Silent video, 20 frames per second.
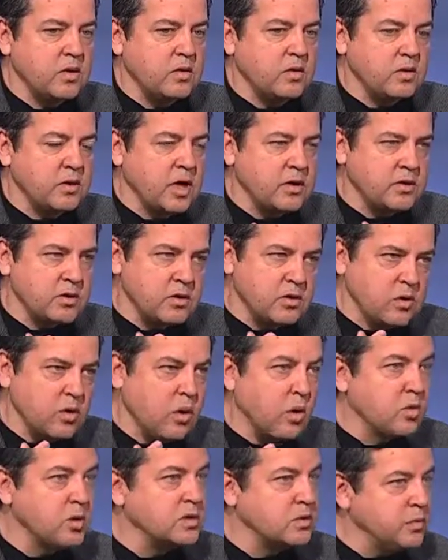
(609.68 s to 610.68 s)
there, I think there
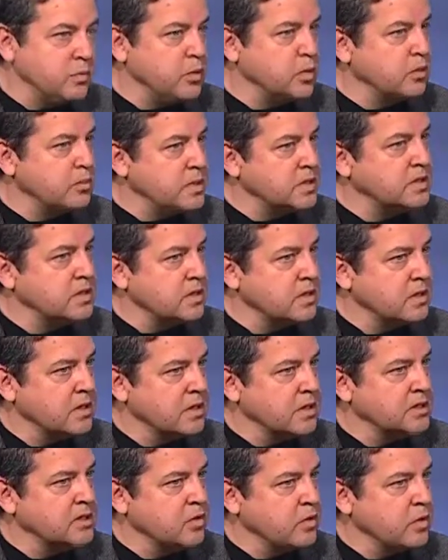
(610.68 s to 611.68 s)
always will be sea
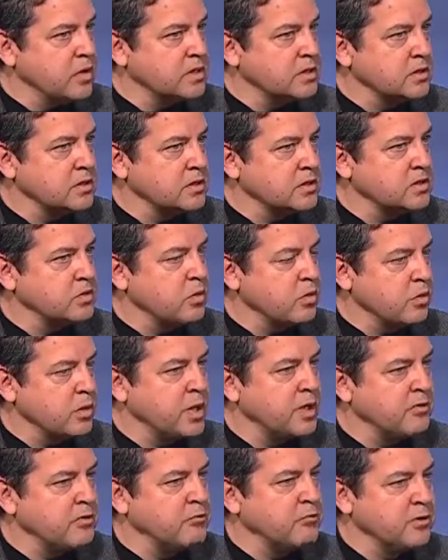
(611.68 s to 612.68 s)
lions. The question is, will we
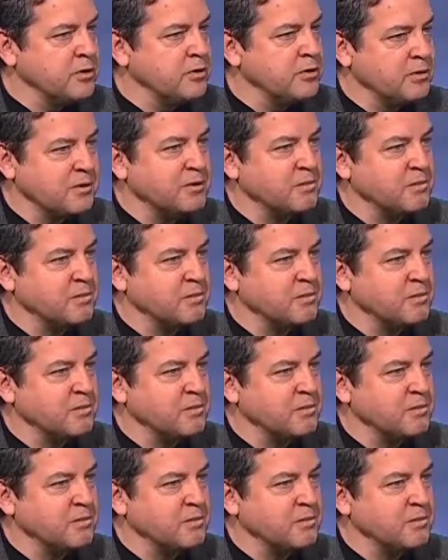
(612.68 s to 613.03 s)
ever fill